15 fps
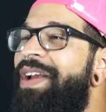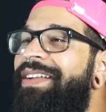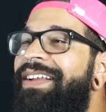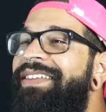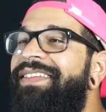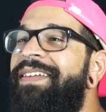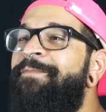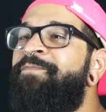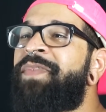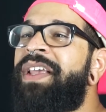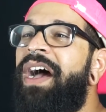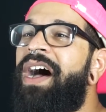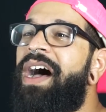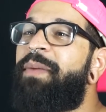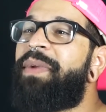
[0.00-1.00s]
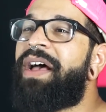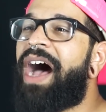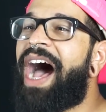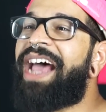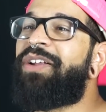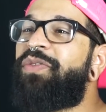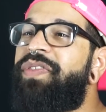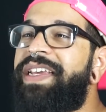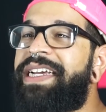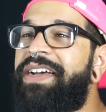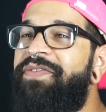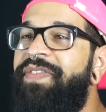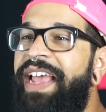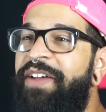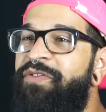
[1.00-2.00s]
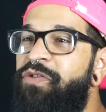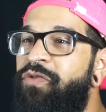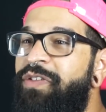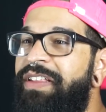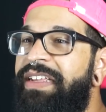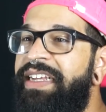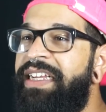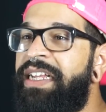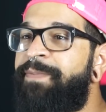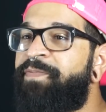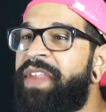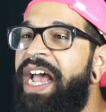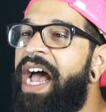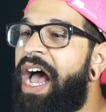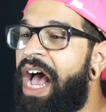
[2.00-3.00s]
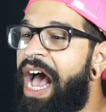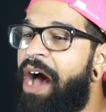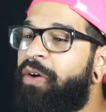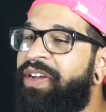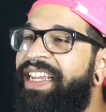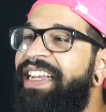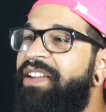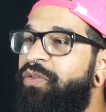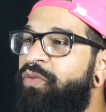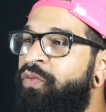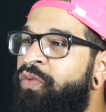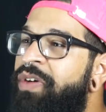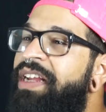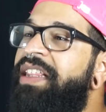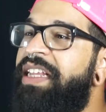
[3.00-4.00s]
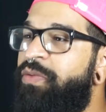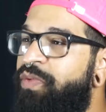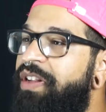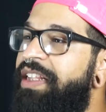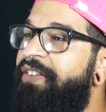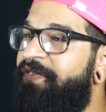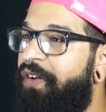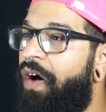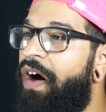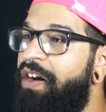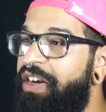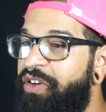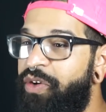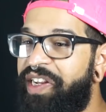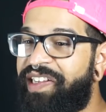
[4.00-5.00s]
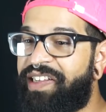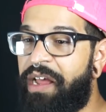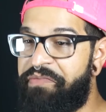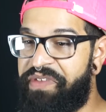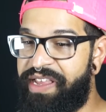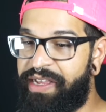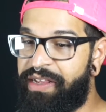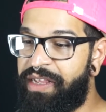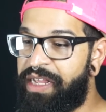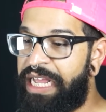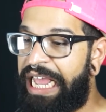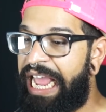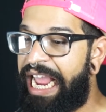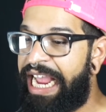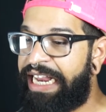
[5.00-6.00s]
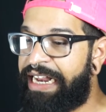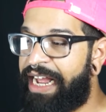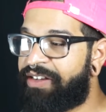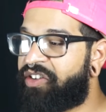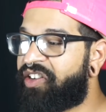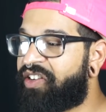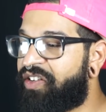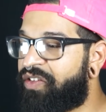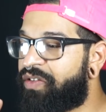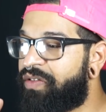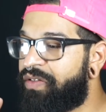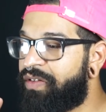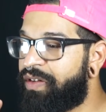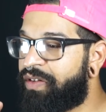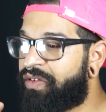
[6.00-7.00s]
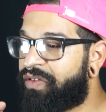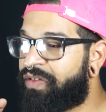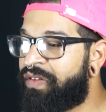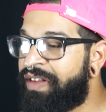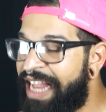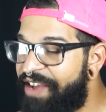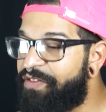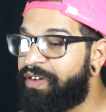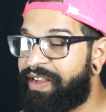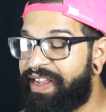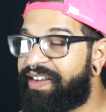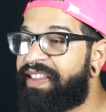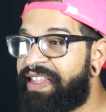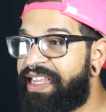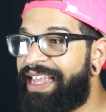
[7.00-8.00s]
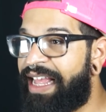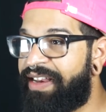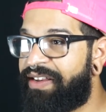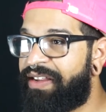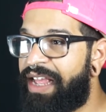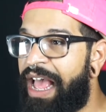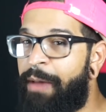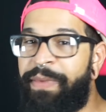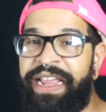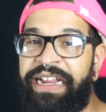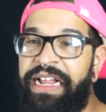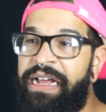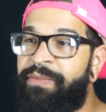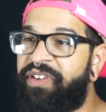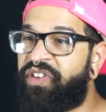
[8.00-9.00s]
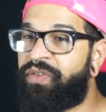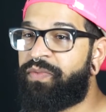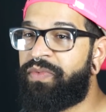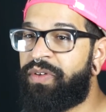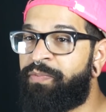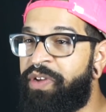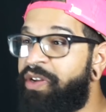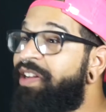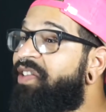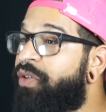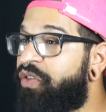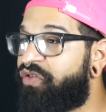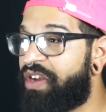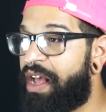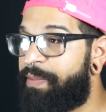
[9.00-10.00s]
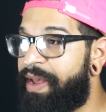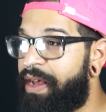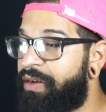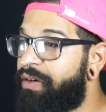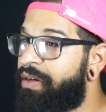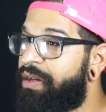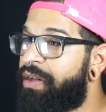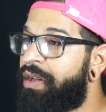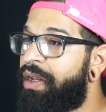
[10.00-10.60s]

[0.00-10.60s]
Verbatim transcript: weakness. Um, I don't think I've ever really I'll get really, really far into doing something, and I just never get to the end. I mean, I'm a beauty school dropout,